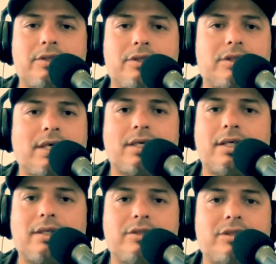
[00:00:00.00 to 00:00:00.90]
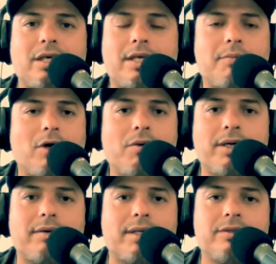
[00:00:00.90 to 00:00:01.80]
just gotta just gotta keep
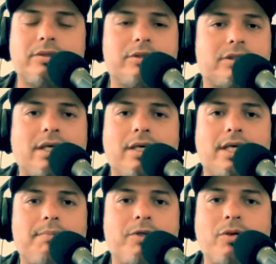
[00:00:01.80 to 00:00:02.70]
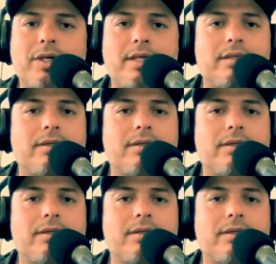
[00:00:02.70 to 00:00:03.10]
going, right? You know, just gotta keep doing it.